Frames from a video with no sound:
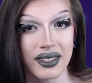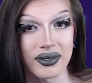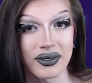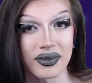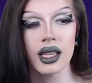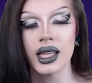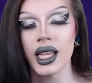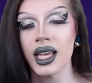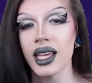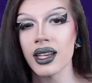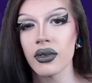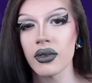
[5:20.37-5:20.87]

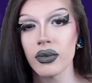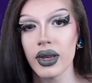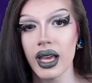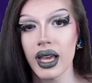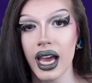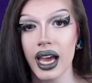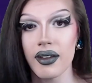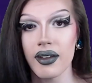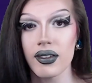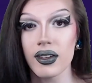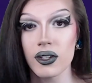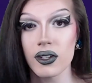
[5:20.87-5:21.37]
Then we
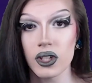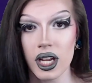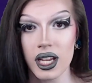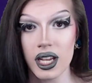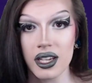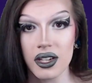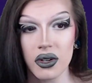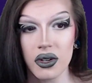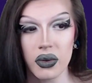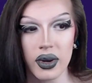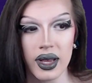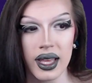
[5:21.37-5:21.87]
have Jay
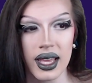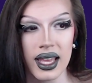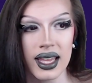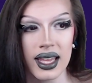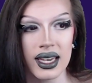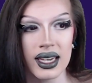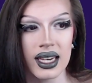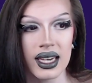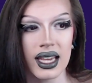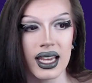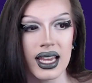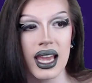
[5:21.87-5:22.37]

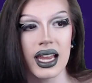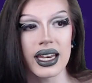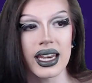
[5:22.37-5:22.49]
Quinn.